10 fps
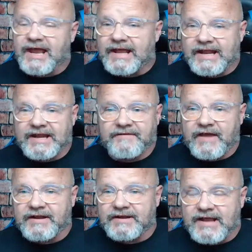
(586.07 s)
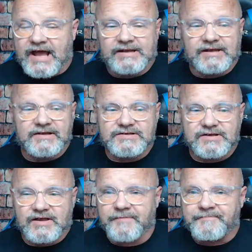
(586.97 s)
and innovative ideas.
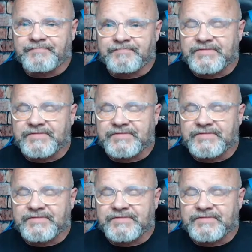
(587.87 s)
Okay,